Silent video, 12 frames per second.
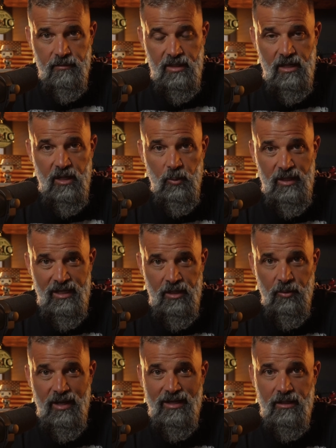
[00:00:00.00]
And I'll
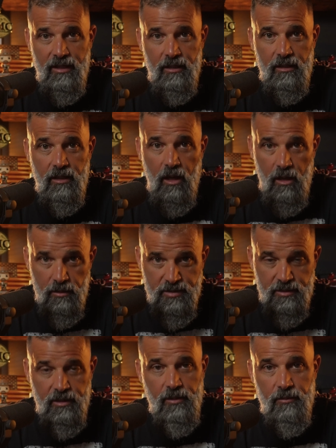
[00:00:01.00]
reiterate it
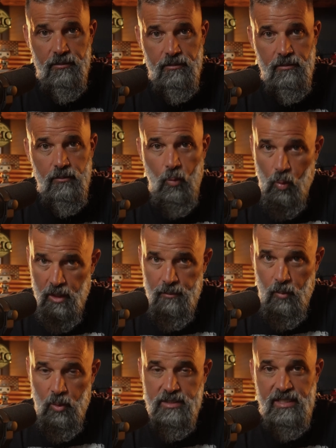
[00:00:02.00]
also one
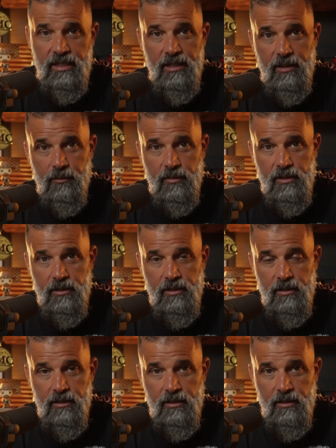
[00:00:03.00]
more time,
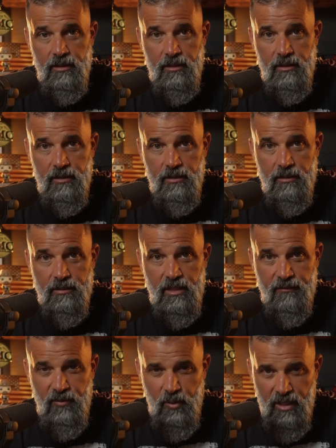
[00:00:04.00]
that
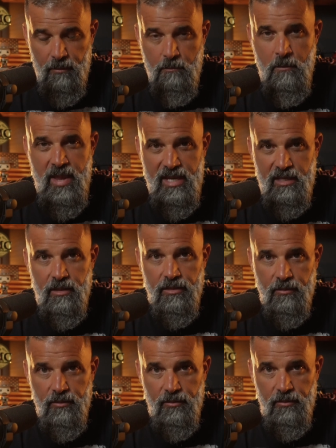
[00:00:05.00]
if you can make it
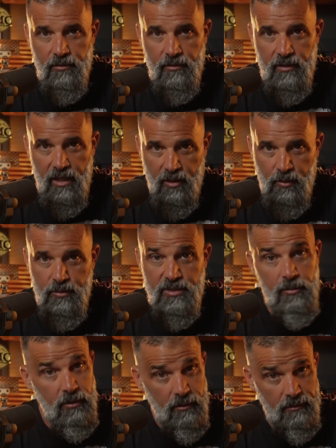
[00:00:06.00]
through that
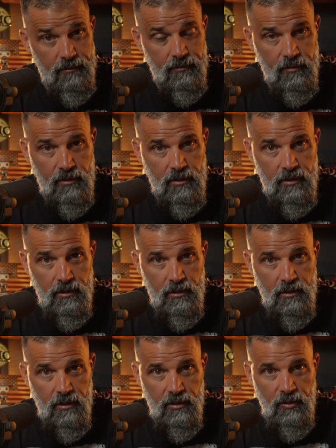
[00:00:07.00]
crucible,
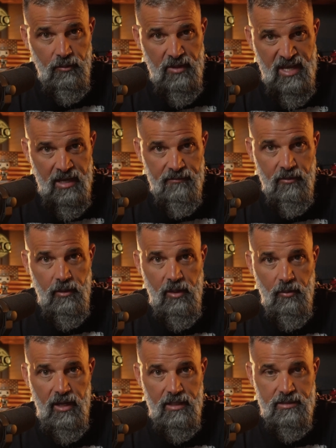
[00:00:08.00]
you'll never
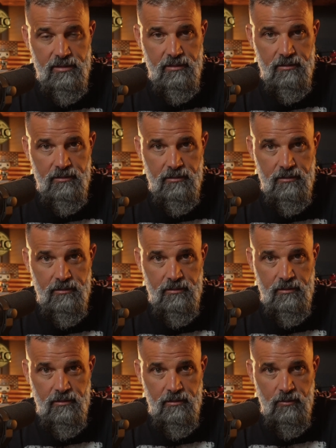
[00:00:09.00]
regret
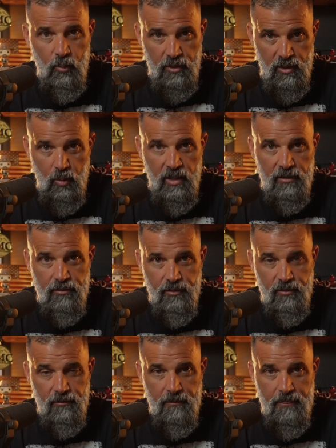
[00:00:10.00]
what you went through.